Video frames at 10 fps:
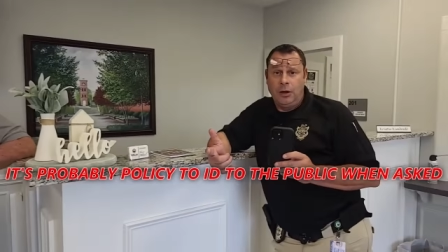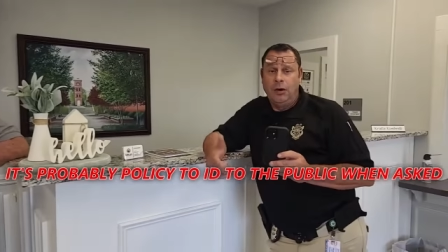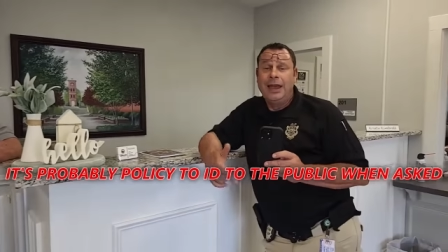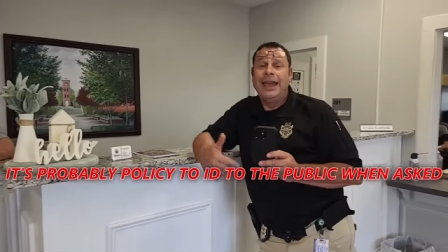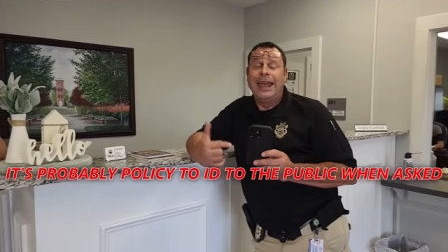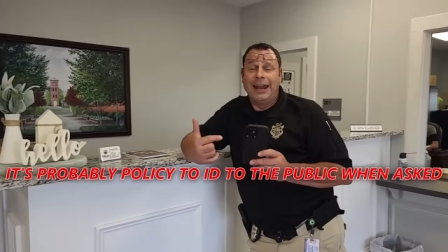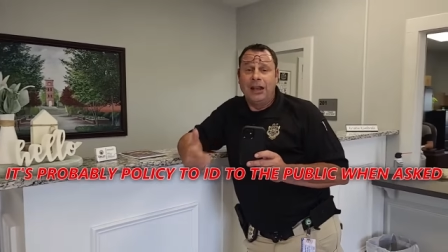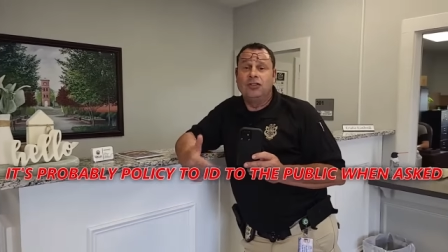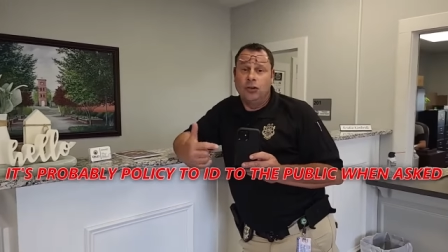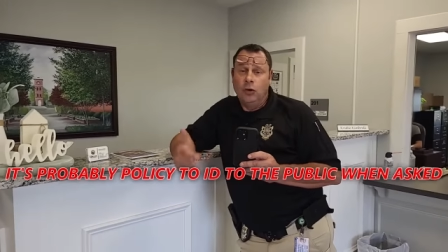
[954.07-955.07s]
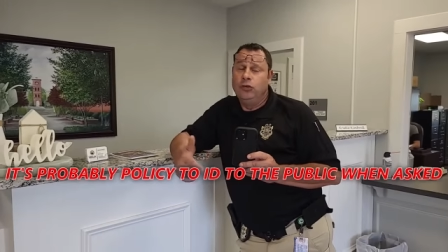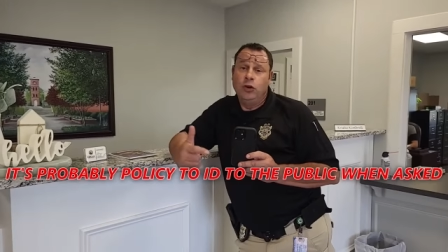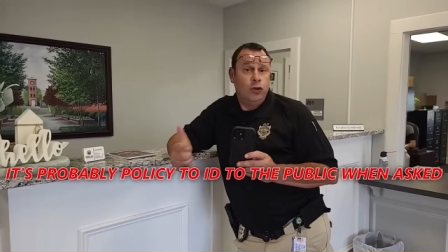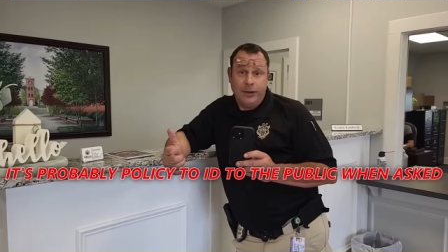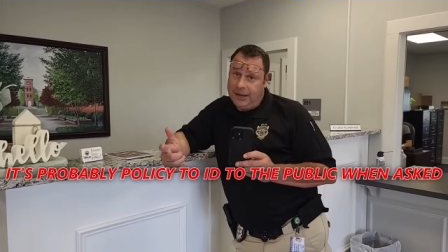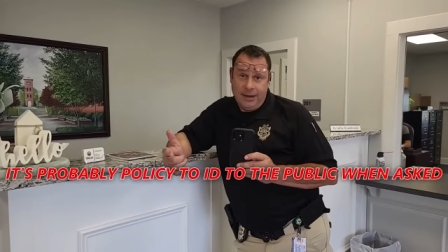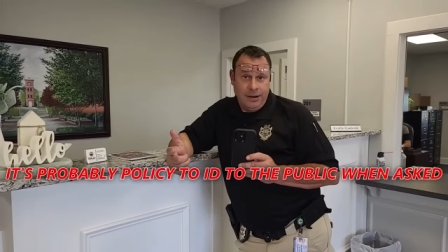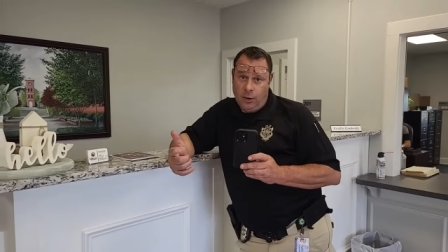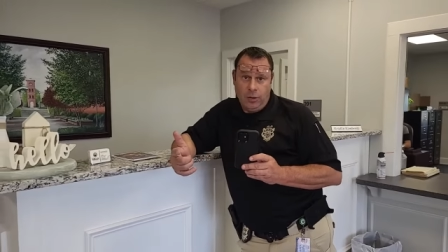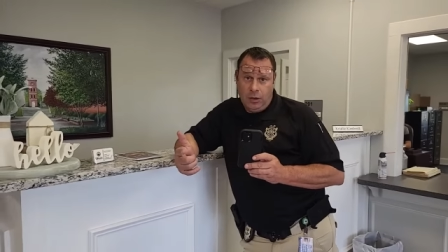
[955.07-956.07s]
ago, and I showed you you
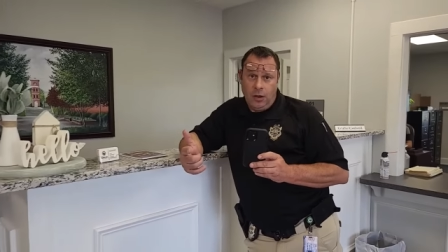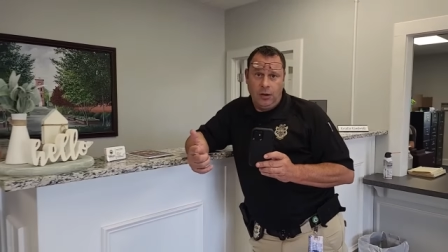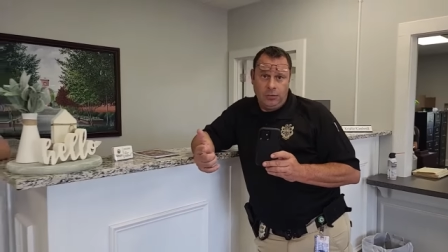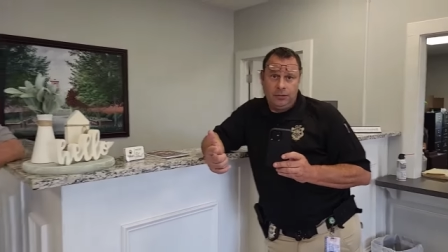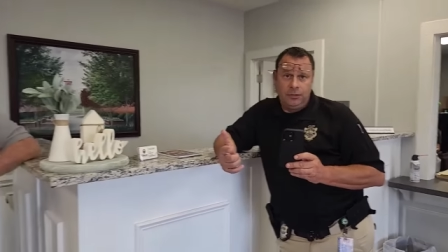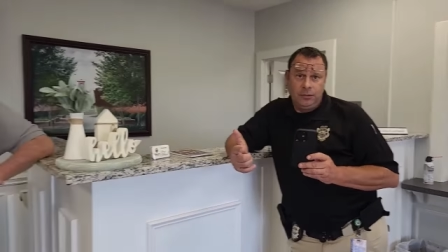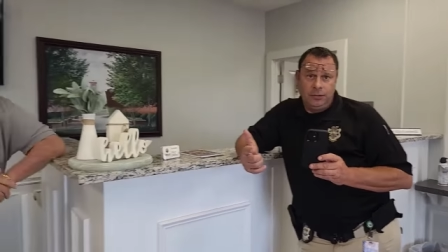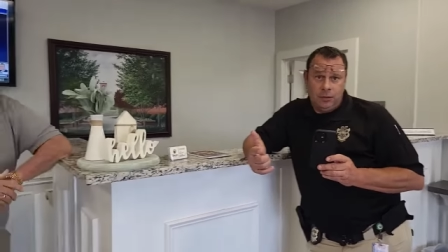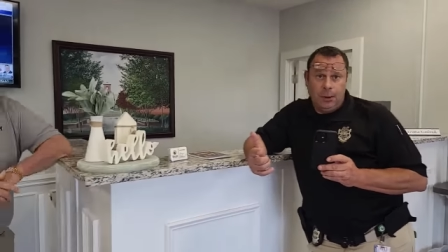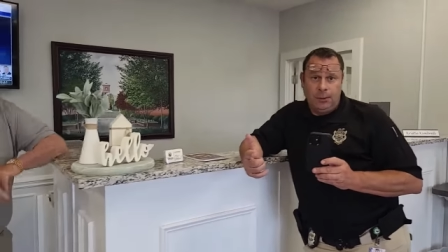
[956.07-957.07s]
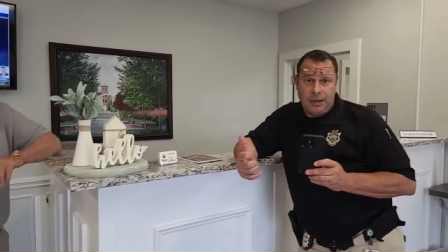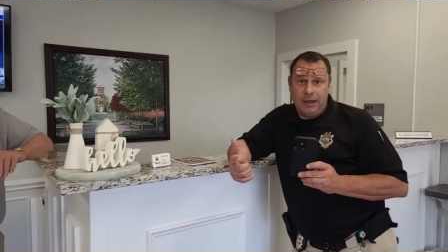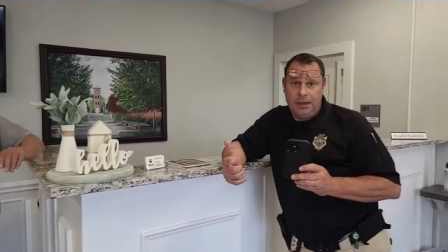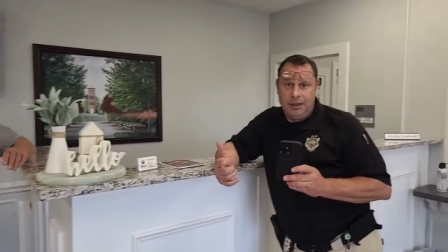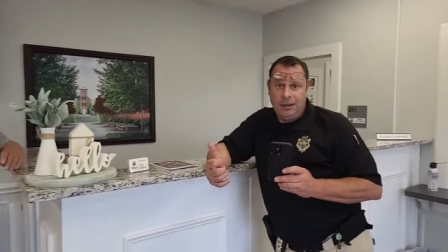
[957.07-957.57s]
didn't know the laws? No, you, you, you